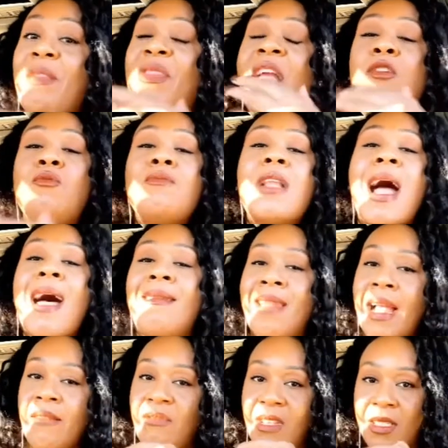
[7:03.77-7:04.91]
They do not
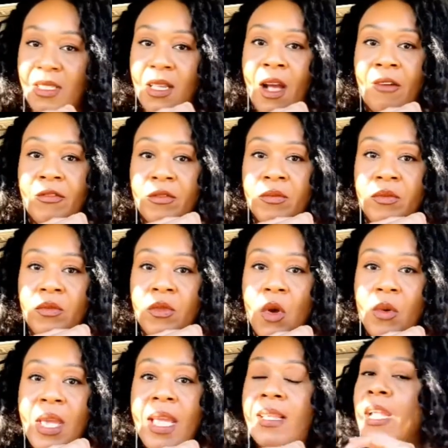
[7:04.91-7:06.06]
like this stuff.
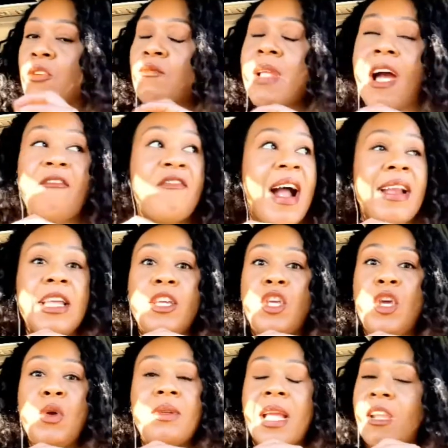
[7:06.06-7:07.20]
Okay? They do not find it
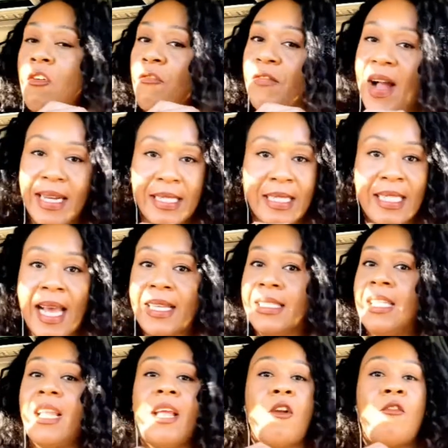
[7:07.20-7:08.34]
cute. They don't find it
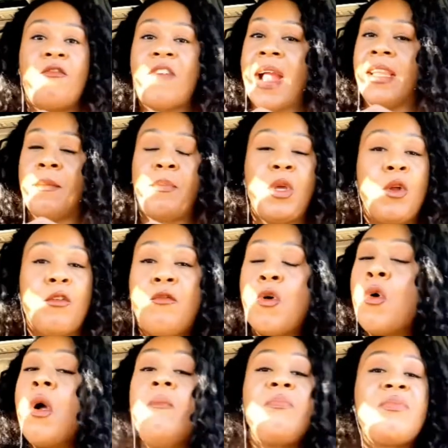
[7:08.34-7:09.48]
sexy. They don't find it beautiful.